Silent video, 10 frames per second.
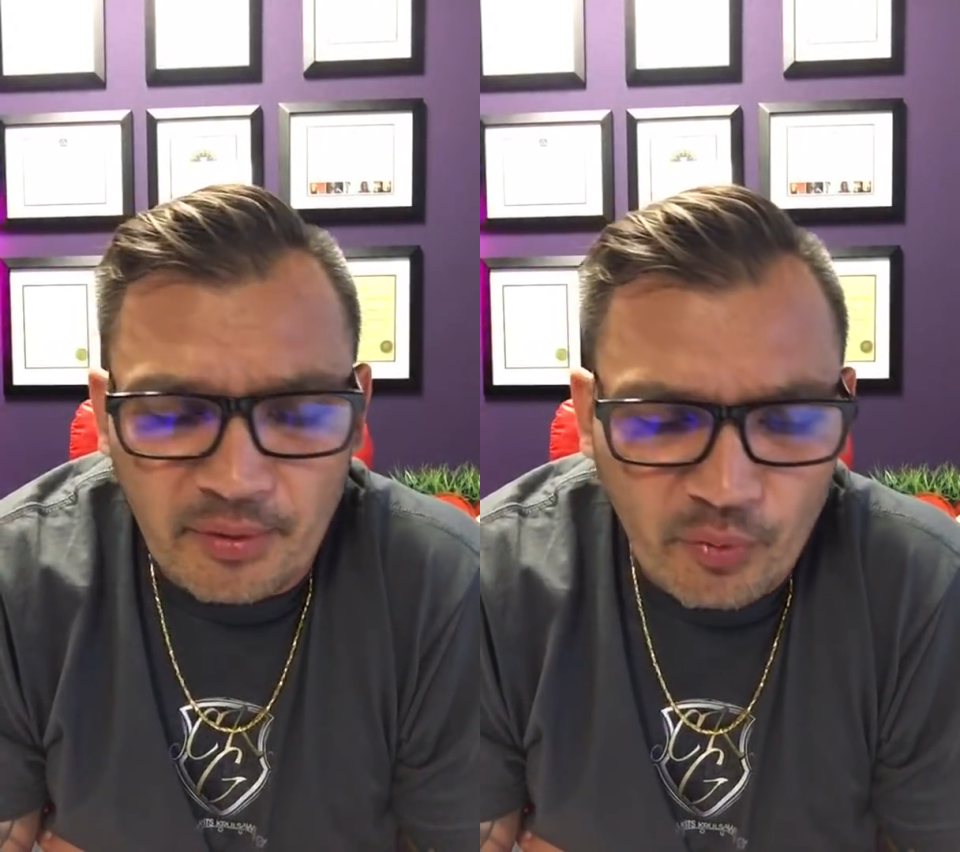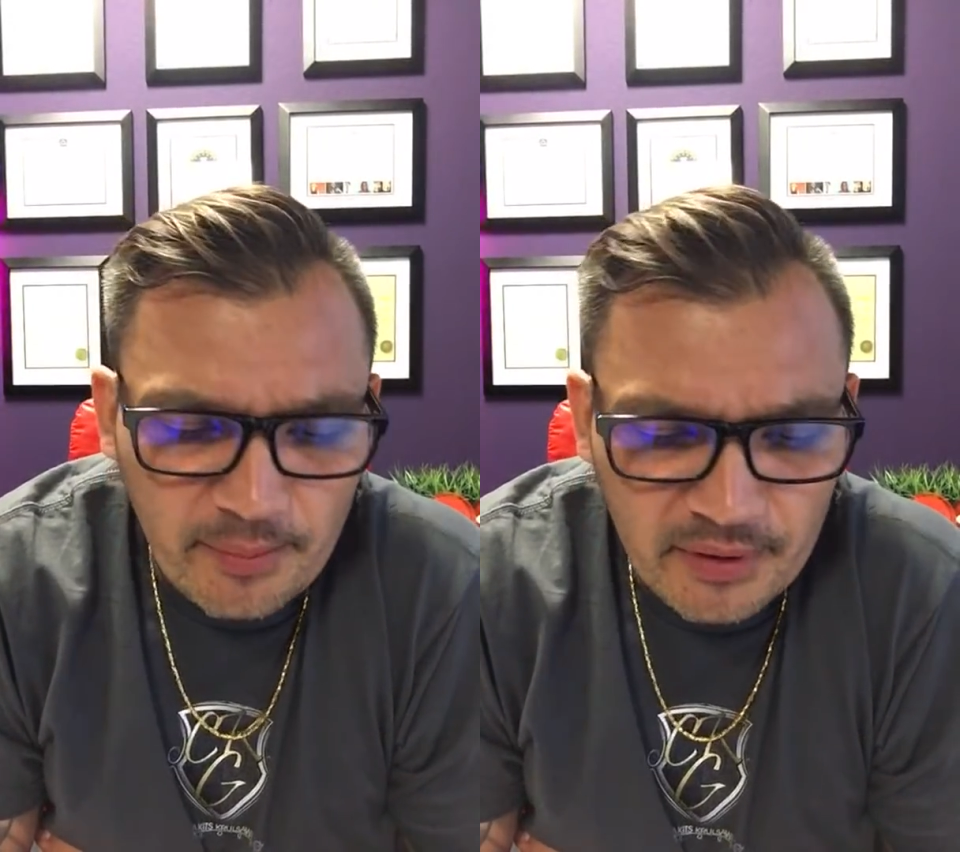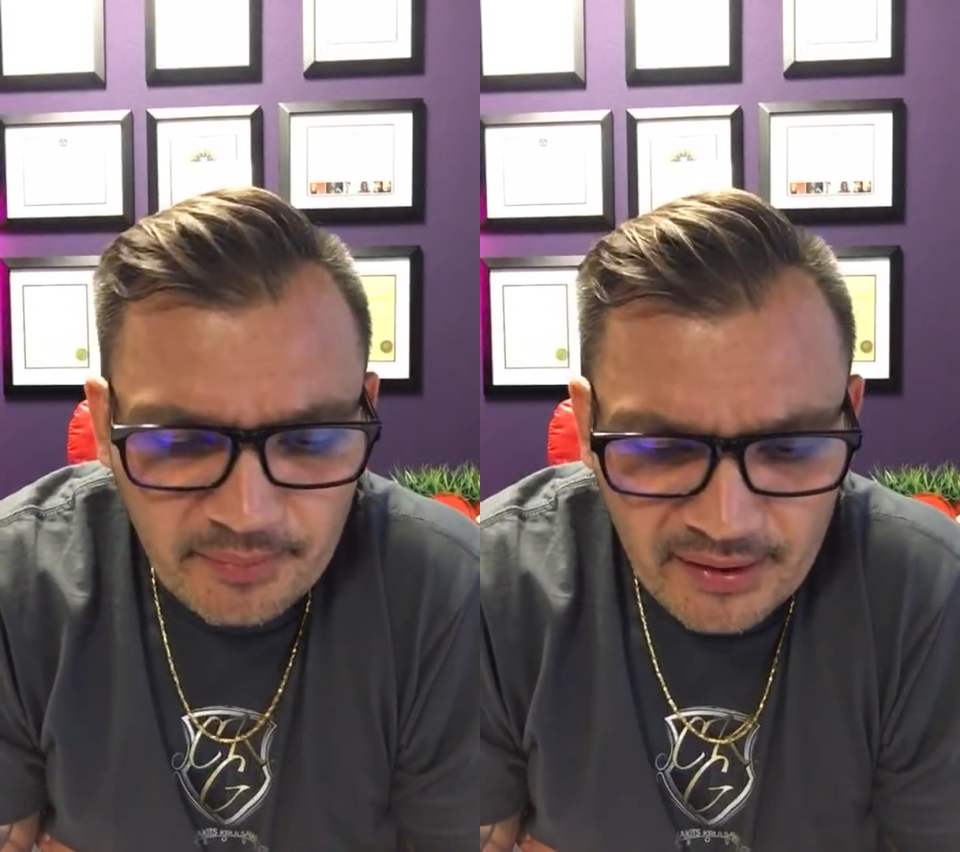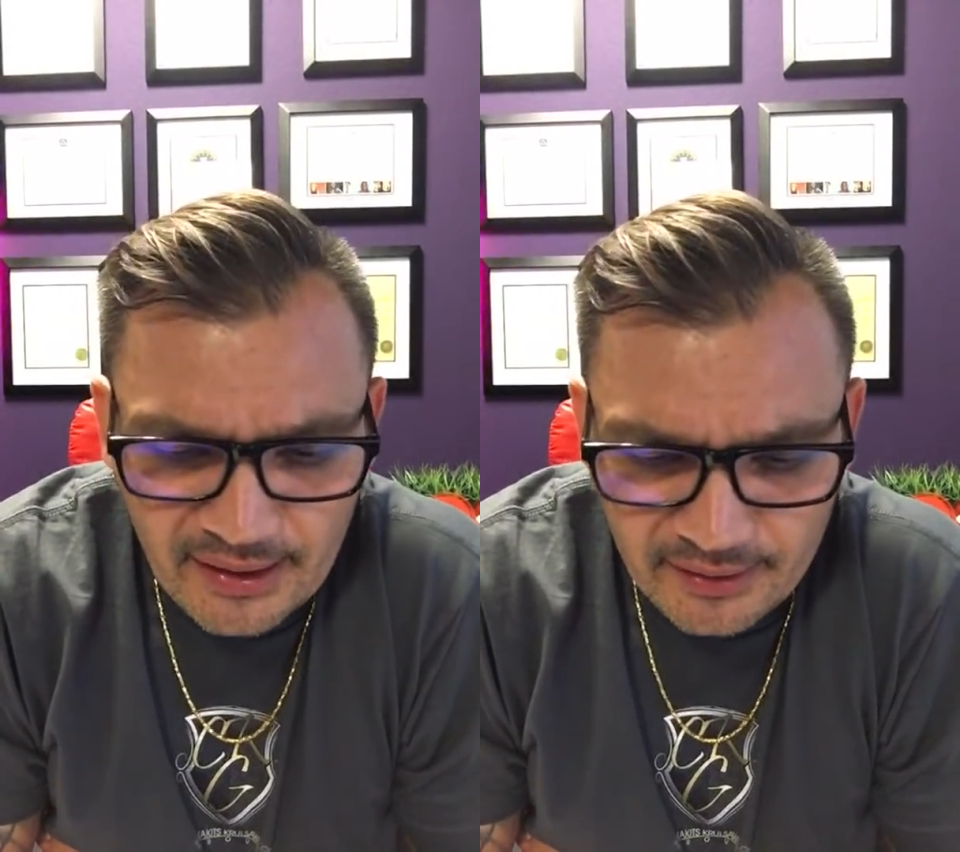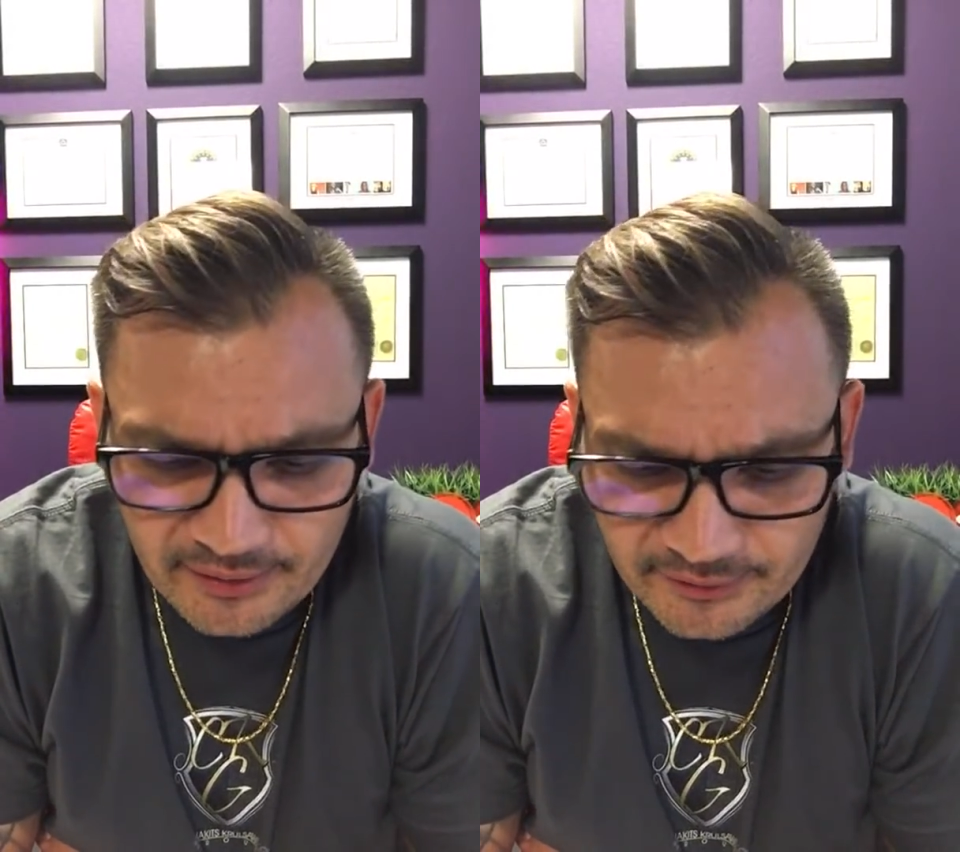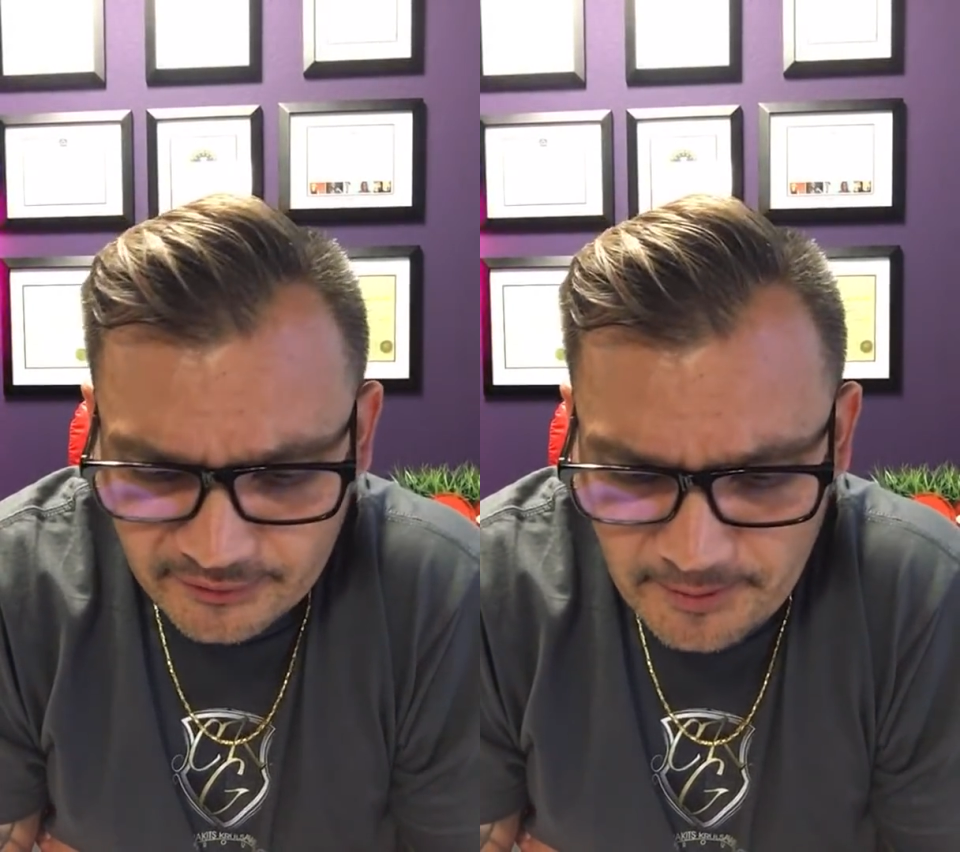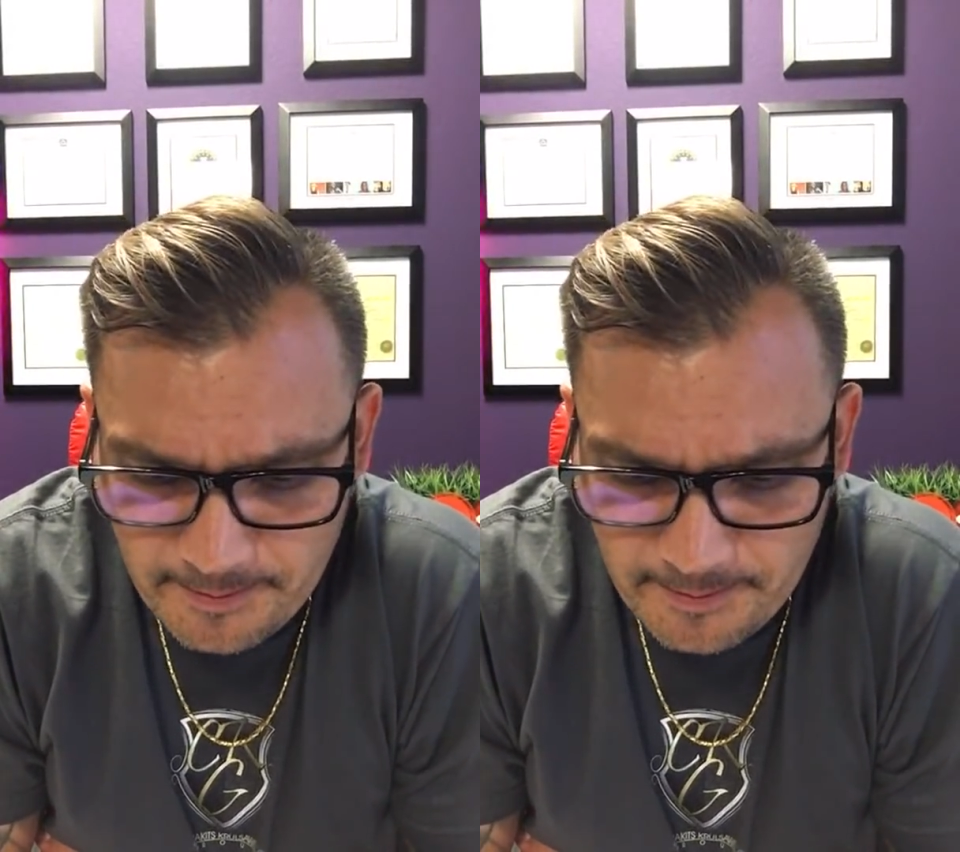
and what I mean by that is